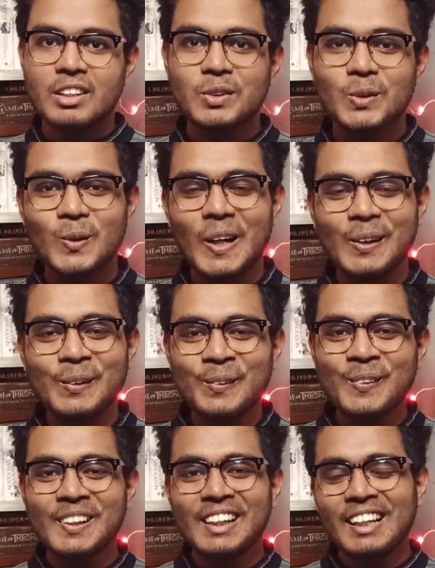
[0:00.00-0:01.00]
So I
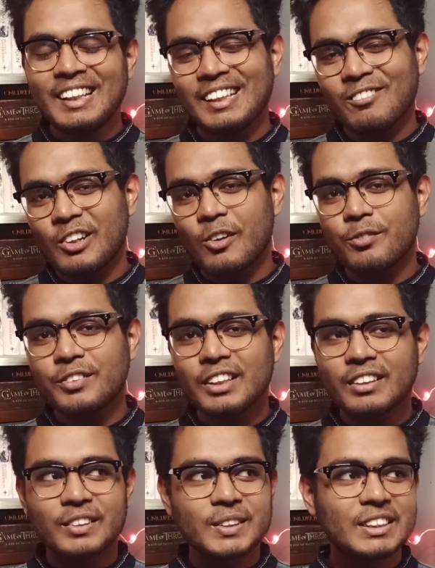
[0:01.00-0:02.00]
know one of
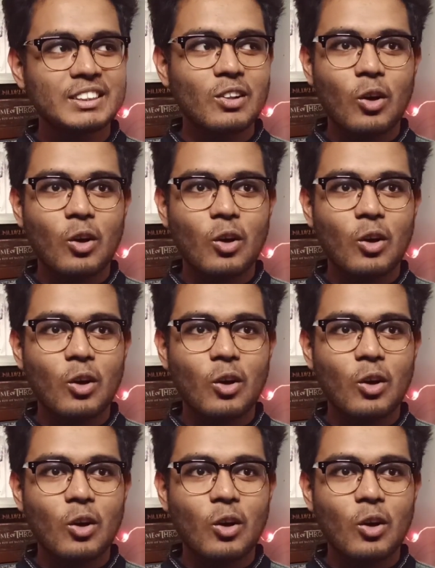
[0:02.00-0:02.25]
those